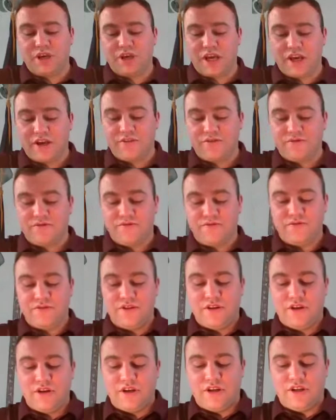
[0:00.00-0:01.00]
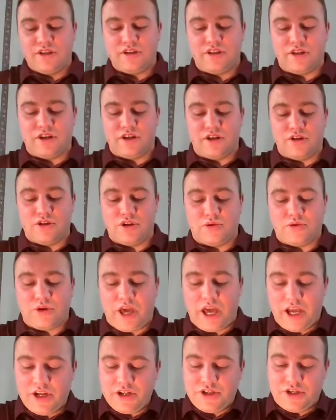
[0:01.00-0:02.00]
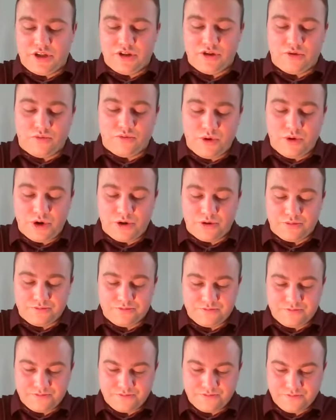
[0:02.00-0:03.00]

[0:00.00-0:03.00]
give the location, the room.